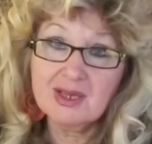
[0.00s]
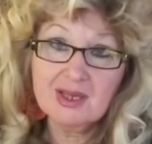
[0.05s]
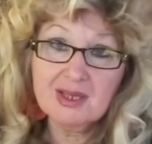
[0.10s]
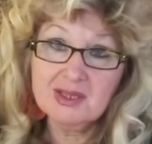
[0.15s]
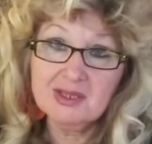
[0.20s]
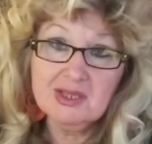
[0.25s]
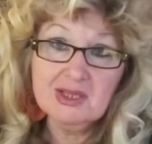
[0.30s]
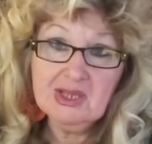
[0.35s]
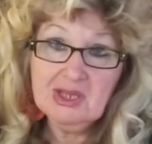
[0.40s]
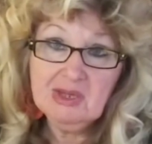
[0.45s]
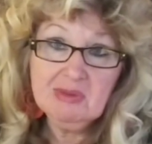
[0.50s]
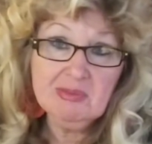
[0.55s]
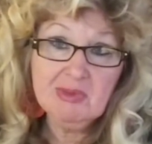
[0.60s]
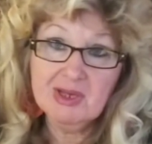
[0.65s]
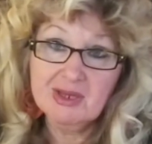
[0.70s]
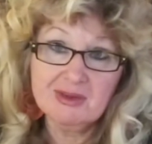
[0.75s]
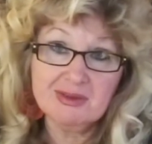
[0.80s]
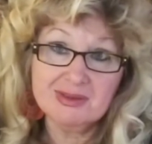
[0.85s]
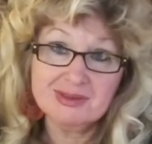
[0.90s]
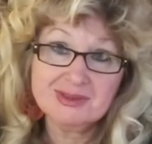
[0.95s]
any
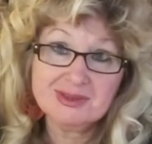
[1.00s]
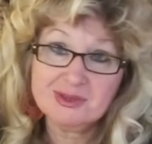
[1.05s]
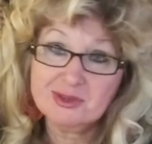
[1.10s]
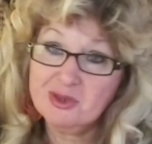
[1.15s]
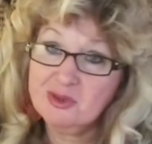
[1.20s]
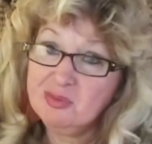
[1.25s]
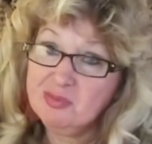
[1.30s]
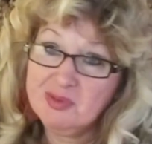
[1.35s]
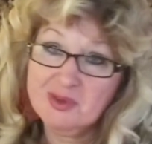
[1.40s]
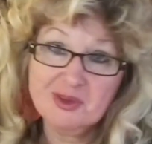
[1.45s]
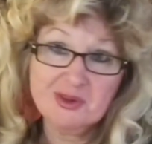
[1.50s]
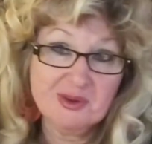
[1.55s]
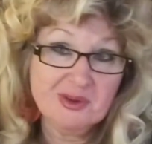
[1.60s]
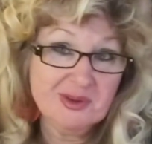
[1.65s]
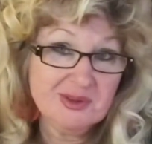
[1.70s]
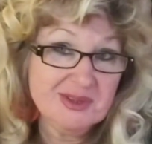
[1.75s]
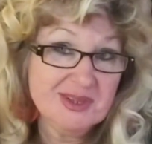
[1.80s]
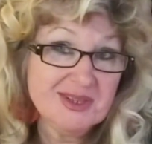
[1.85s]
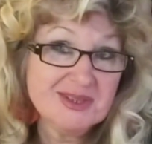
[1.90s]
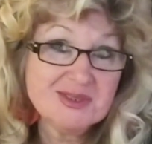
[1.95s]
emails, to be
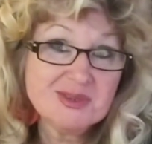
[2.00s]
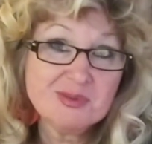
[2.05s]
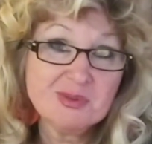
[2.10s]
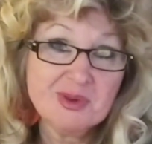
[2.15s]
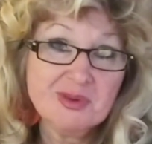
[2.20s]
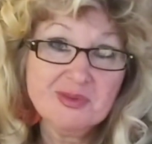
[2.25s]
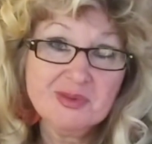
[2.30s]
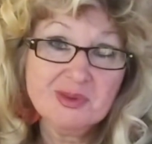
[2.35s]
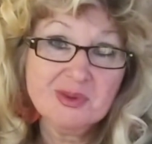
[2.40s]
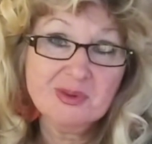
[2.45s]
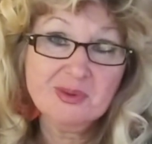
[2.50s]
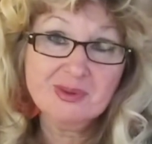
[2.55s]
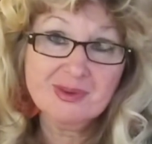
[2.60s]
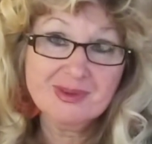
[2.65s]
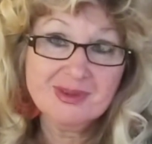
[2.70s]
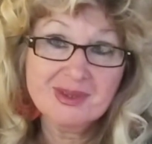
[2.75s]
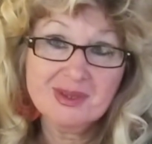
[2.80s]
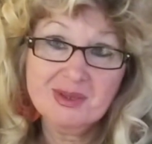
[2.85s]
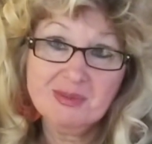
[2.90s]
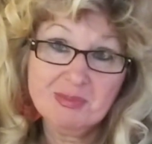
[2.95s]
honest with you.
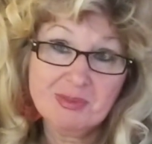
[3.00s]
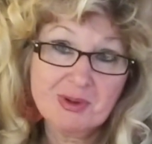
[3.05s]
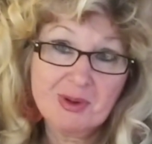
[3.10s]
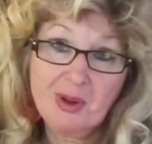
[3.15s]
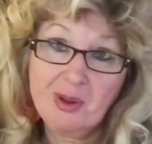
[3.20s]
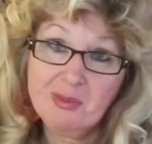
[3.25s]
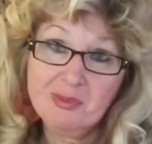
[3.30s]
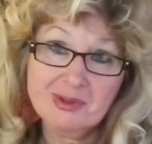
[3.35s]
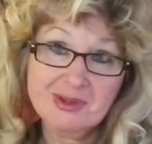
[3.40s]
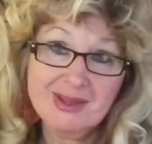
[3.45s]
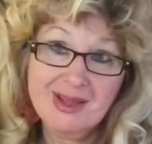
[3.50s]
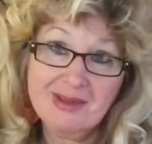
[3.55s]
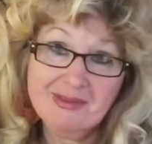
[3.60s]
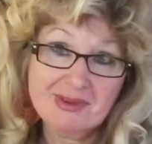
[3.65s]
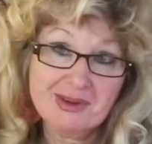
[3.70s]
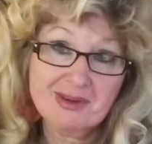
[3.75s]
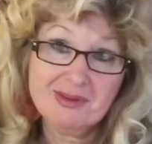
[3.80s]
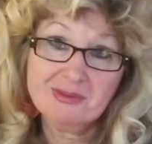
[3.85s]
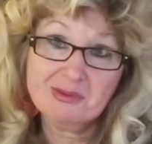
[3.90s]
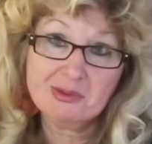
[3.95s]
He probably
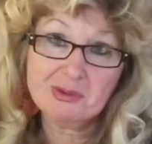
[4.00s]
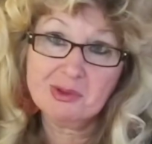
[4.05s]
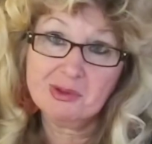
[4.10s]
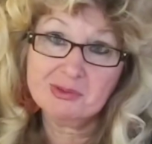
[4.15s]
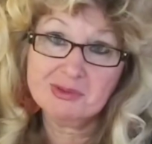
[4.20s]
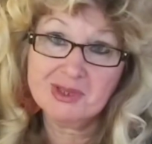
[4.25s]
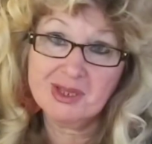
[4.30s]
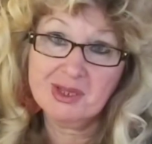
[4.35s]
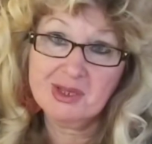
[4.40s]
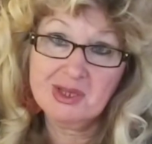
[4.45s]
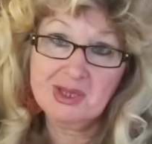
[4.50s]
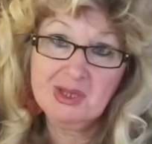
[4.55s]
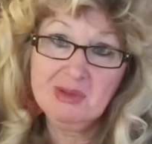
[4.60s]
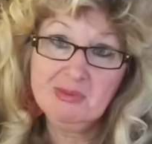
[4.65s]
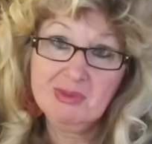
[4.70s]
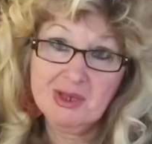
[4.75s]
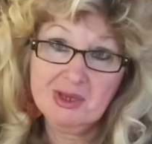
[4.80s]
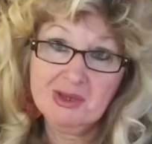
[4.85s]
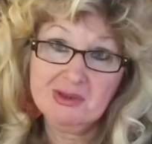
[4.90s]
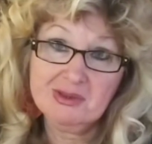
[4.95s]
never wrote an
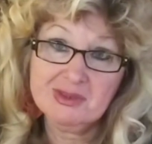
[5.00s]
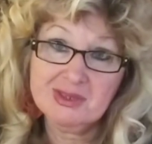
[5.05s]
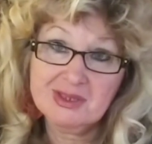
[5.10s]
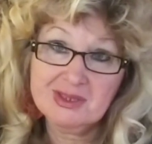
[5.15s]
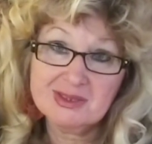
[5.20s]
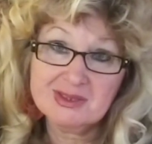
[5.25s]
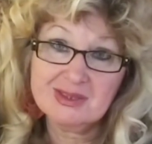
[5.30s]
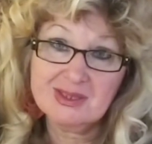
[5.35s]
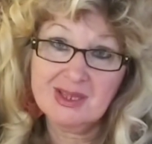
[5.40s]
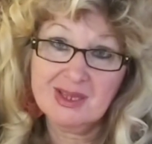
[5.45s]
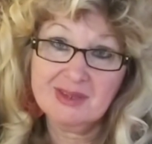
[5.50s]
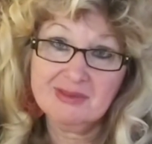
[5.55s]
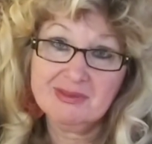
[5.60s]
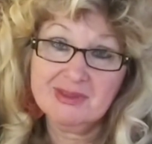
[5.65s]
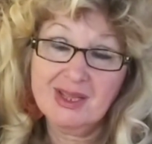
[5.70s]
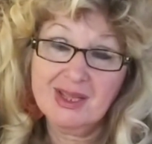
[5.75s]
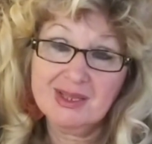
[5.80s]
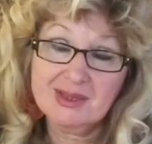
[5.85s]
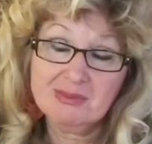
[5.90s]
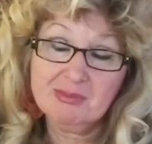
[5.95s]
email in his life.
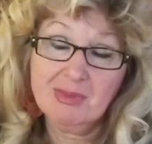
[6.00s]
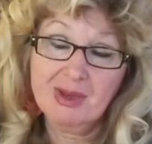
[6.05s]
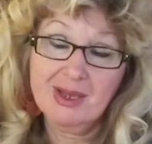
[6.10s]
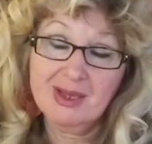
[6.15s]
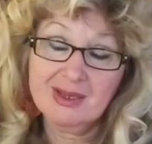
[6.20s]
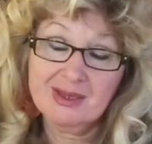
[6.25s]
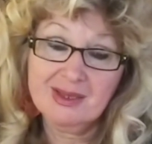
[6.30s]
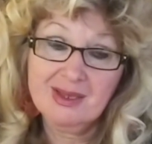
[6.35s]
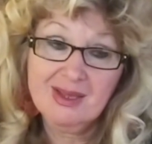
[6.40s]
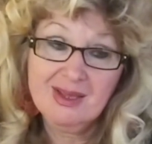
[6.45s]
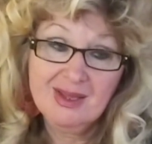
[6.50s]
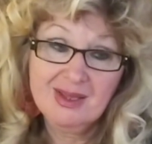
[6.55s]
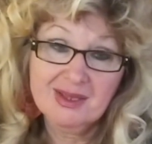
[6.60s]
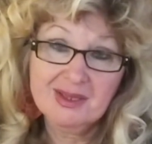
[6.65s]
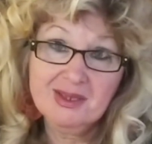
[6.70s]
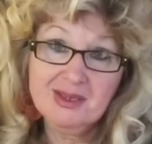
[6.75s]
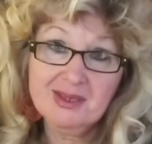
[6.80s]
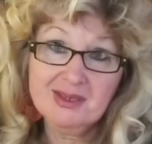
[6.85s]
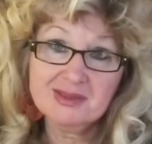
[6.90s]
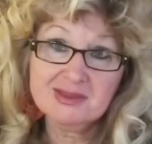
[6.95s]

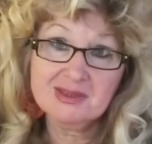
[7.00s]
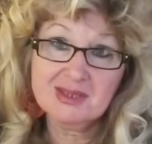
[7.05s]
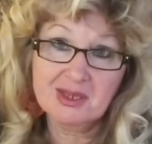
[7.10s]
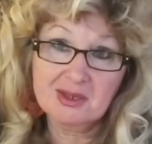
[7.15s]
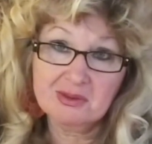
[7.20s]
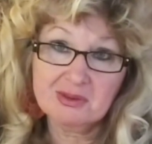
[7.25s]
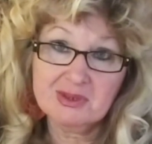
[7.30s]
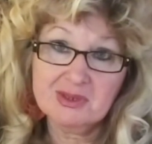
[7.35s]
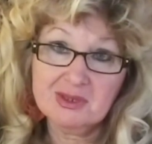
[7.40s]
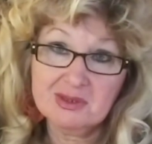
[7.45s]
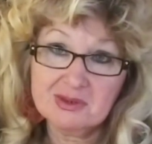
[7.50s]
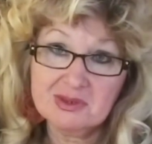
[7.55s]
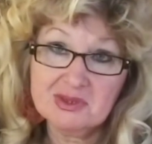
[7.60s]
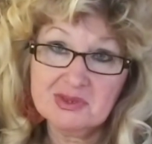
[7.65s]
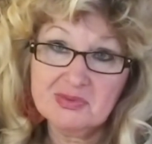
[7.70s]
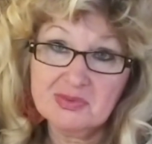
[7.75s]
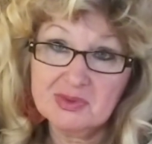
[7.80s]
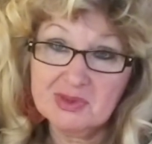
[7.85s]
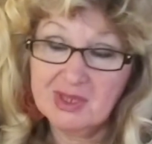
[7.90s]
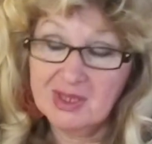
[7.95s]
He has
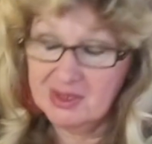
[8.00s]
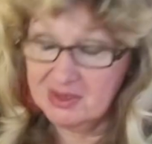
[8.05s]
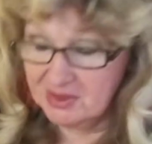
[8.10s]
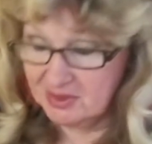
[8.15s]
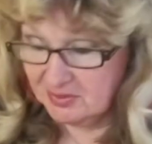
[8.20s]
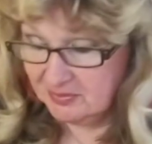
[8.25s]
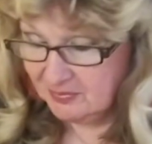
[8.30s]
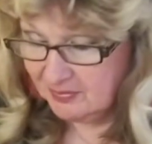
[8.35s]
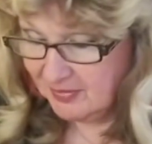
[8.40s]
secretaries for that.